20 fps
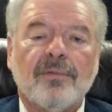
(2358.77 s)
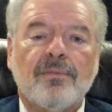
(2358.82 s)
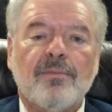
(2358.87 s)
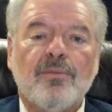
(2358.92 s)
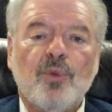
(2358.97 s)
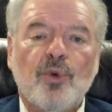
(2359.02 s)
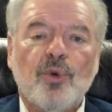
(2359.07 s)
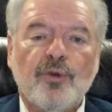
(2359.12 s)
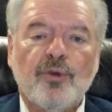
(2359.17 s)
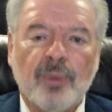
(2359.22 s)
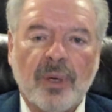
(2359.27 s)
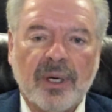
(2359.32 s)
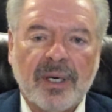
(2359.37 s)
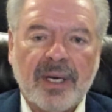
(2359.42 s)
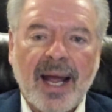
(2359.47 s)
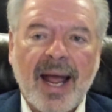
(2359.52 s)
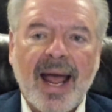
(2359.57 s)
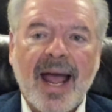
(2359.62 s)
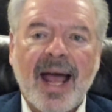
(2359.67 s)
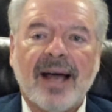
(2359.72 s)
movement
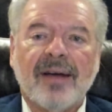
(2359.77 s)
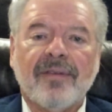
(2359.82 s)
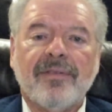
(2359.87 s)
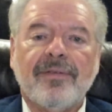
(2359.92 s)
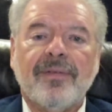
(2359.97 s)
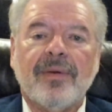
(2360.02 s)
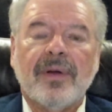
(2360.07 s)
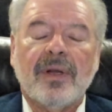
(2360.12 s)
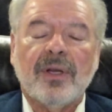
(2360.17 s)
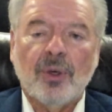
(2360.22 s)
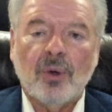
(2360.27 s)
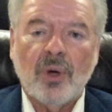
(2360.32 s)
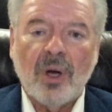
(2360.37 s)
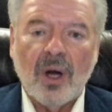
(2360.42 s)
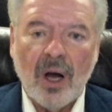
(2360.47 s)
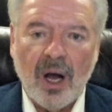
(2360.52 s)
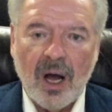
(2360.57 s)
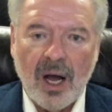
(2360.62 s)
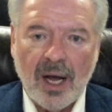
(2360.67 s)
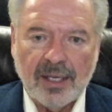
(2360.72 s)
have you
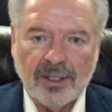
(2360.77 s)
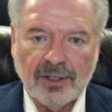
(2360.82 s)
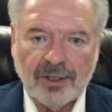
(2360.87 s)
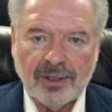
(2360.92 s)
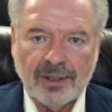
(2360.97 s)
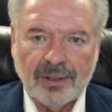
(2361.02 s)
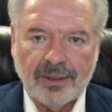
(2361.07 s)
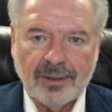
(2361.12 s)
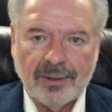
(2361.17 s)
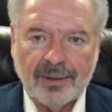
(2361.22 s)
caused?